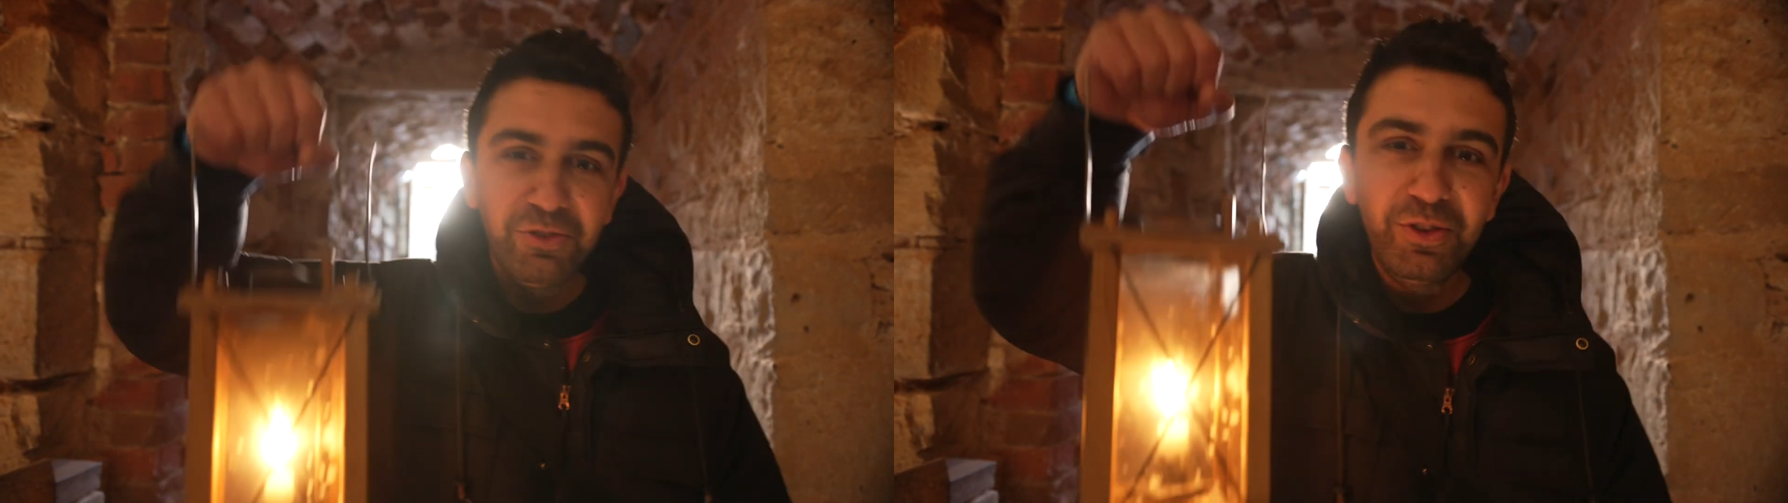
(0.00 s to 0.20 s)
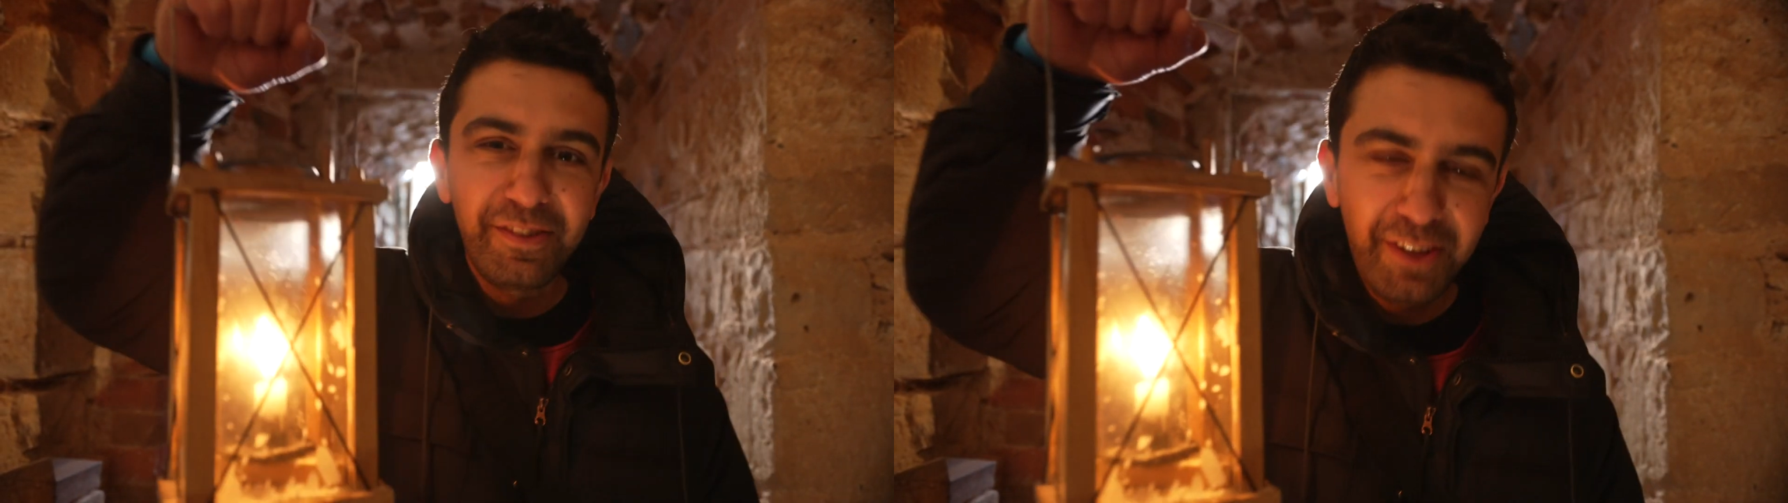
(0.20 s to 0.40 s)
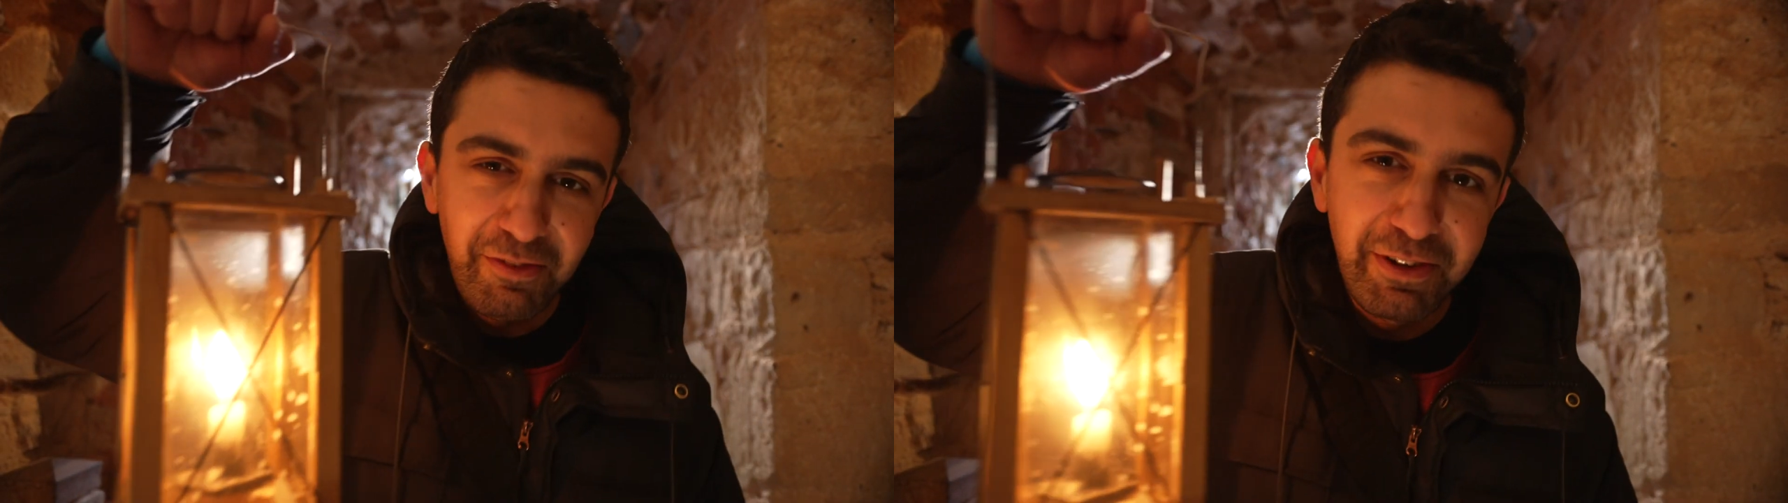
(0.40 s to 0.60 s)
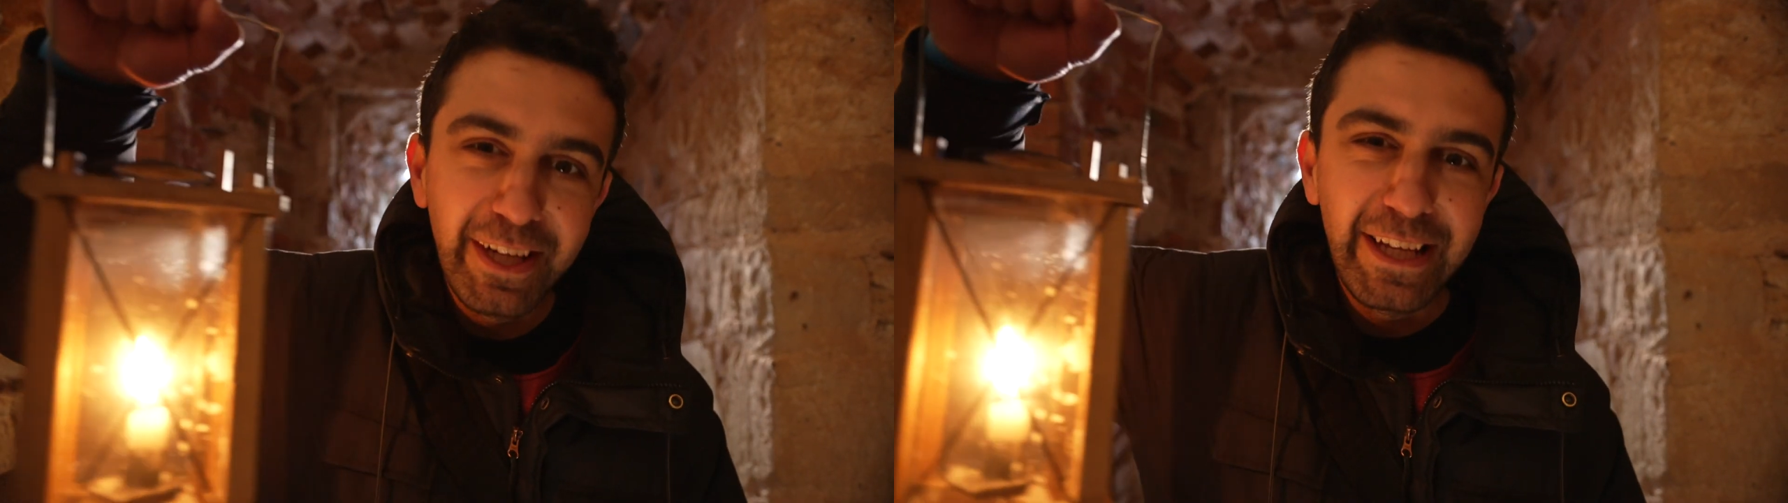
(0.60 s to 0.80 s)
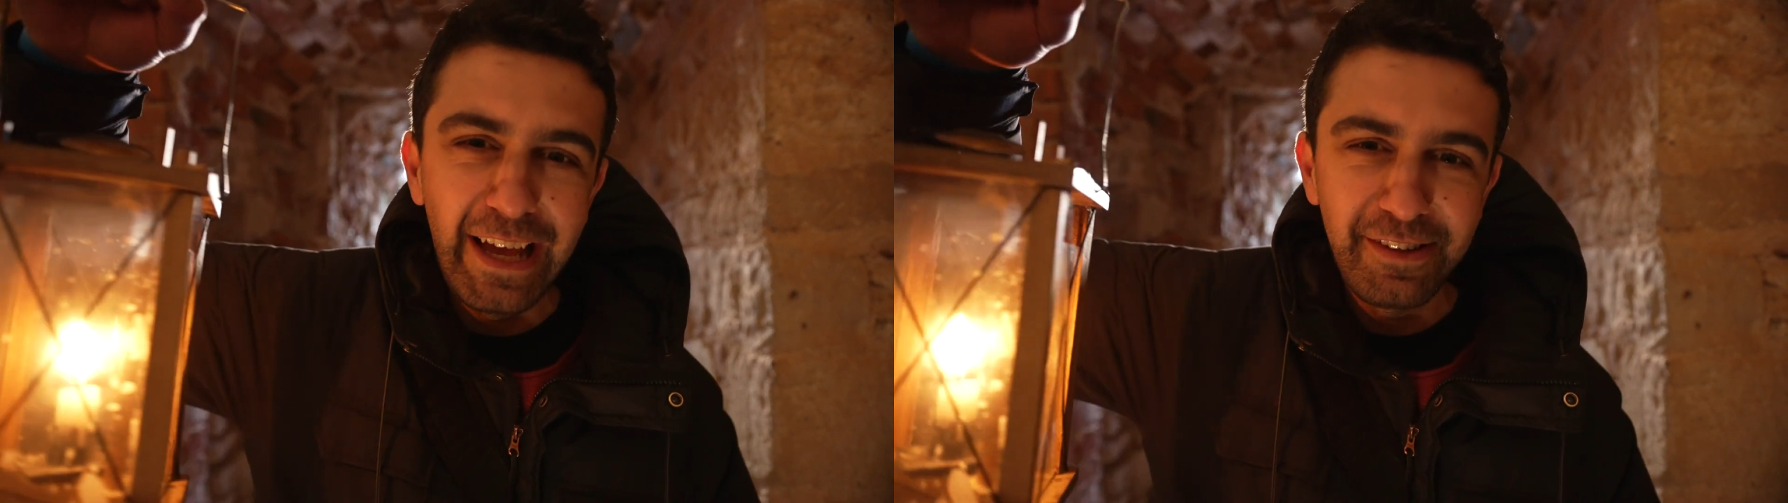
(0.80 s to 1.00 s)
to discover the
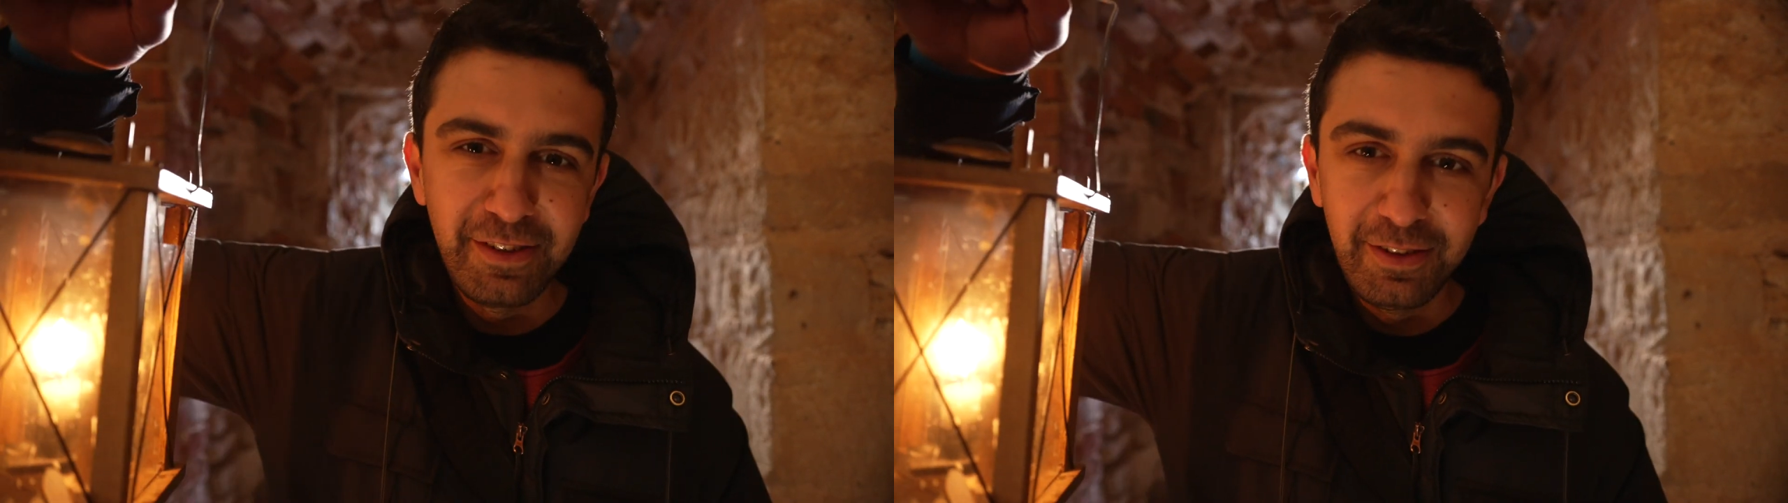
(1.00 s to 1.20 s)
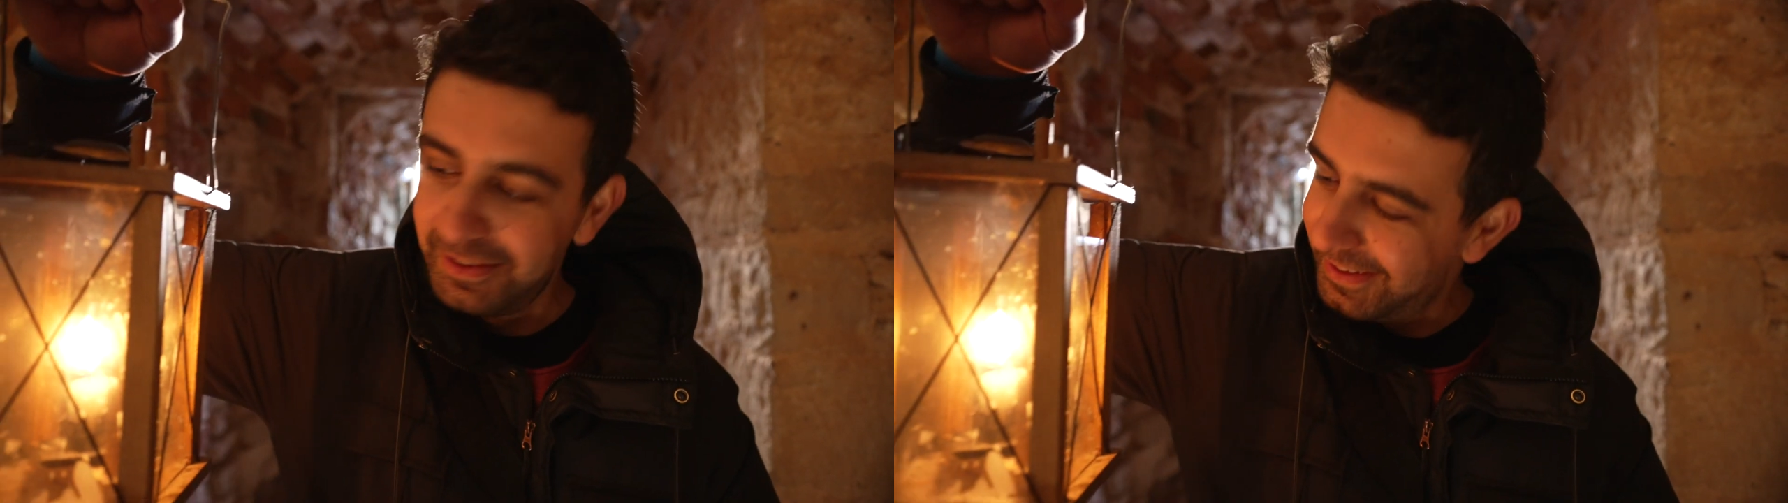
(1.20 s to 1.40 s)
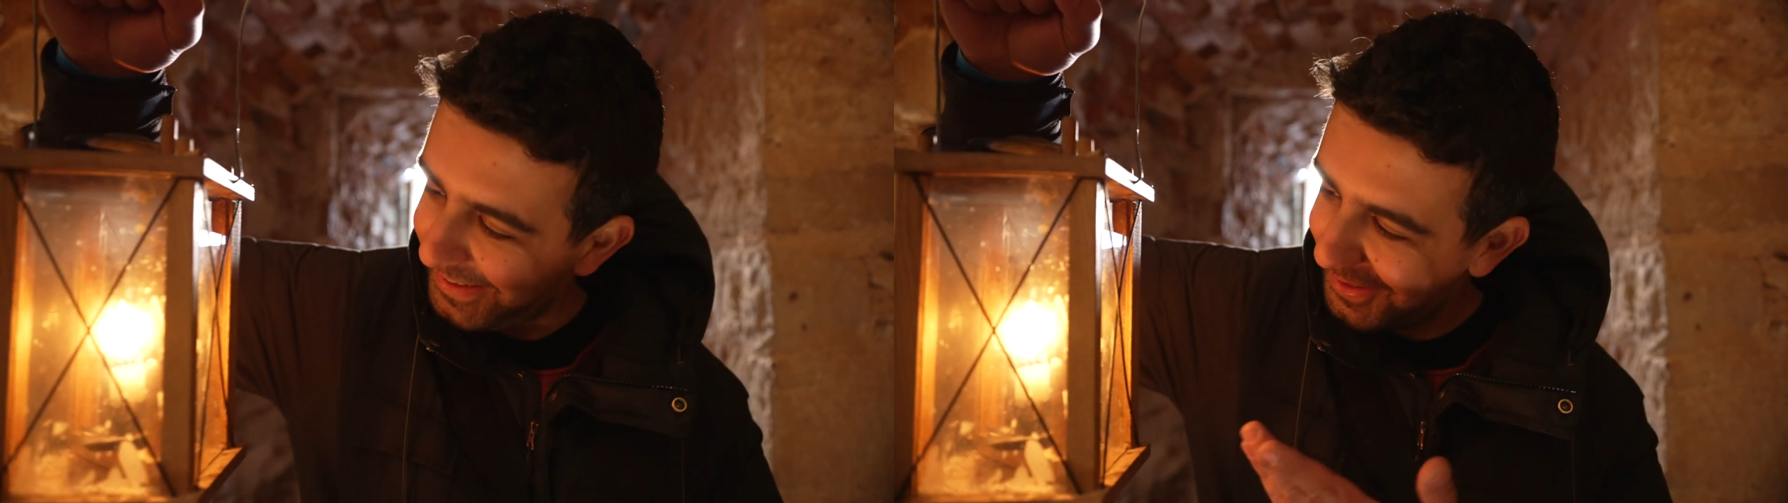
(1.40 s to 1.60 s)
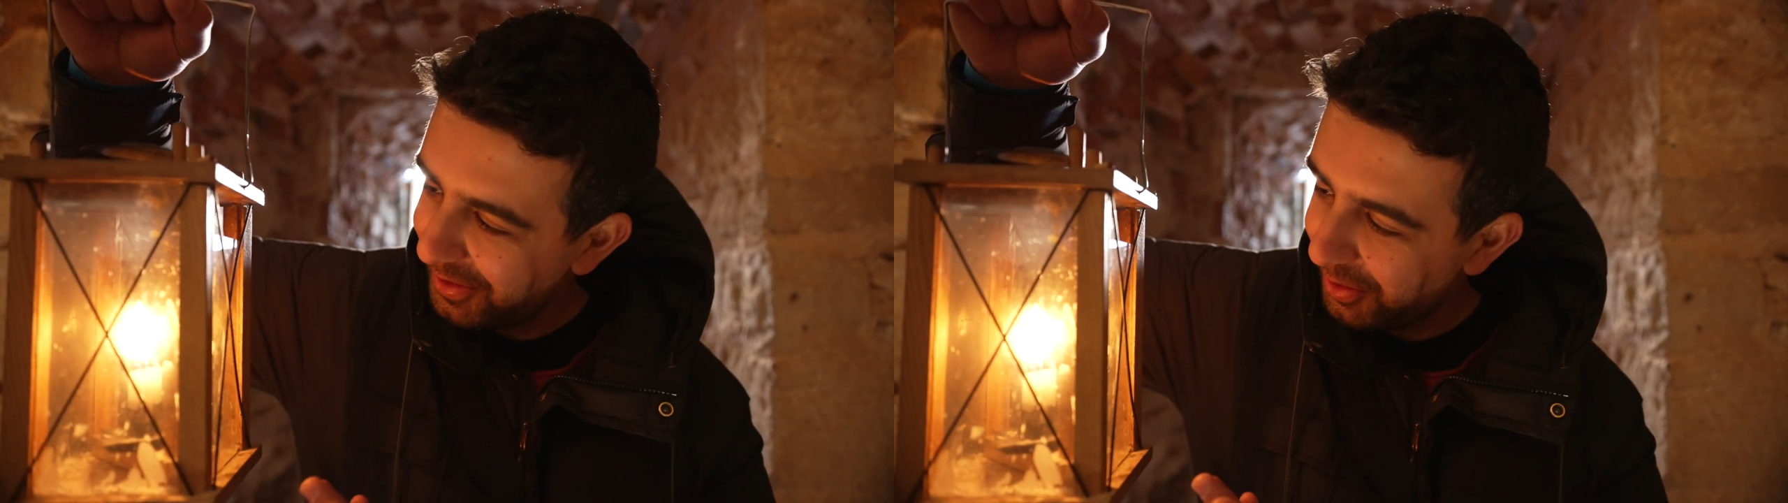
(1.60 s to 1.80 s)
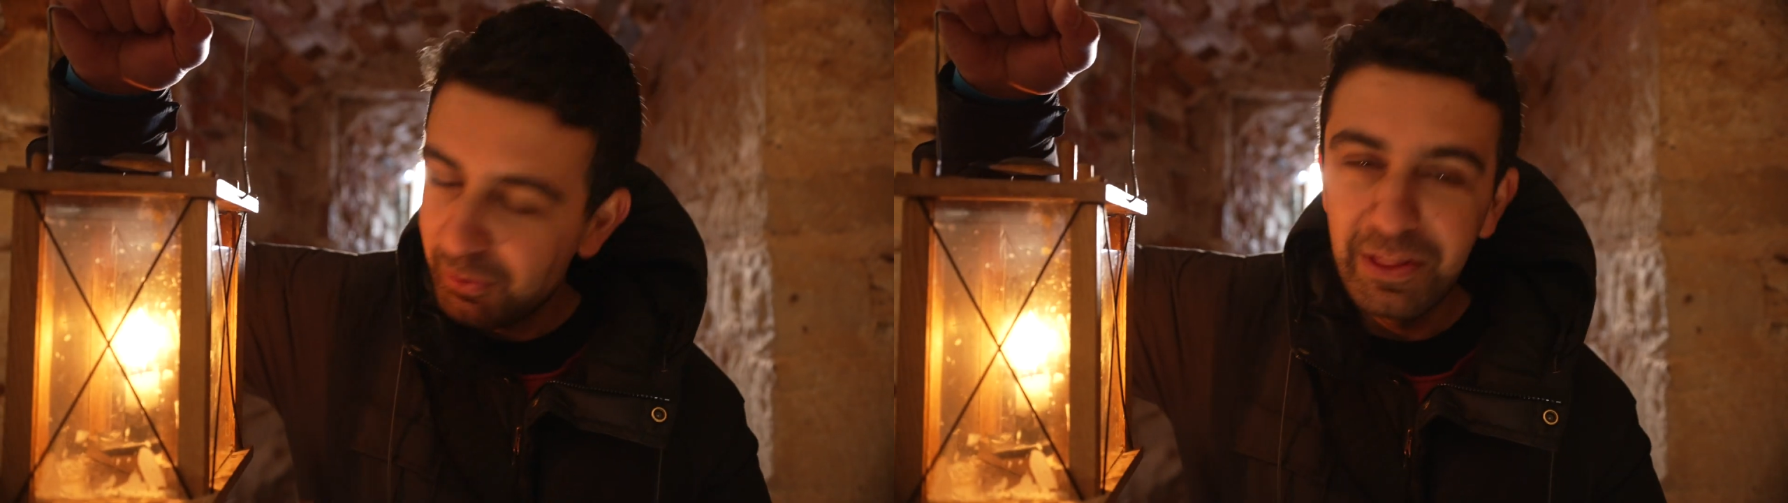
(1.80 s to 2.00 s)
castle
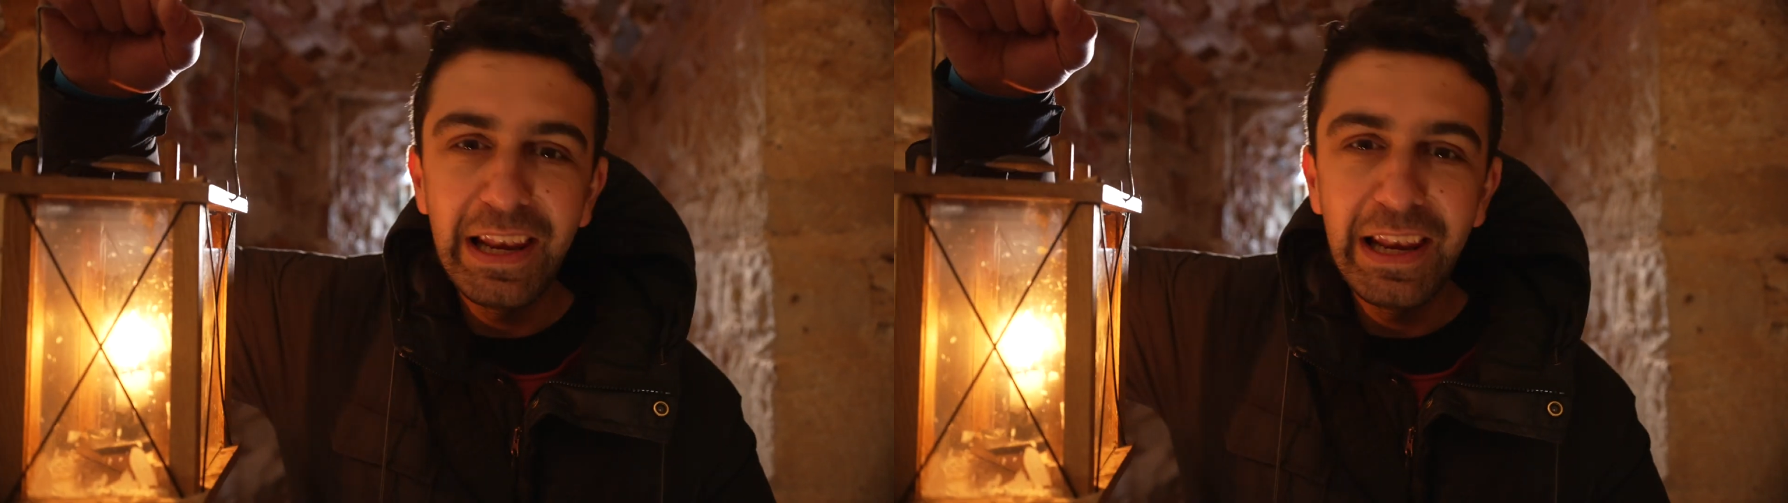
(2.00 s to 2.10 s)
with a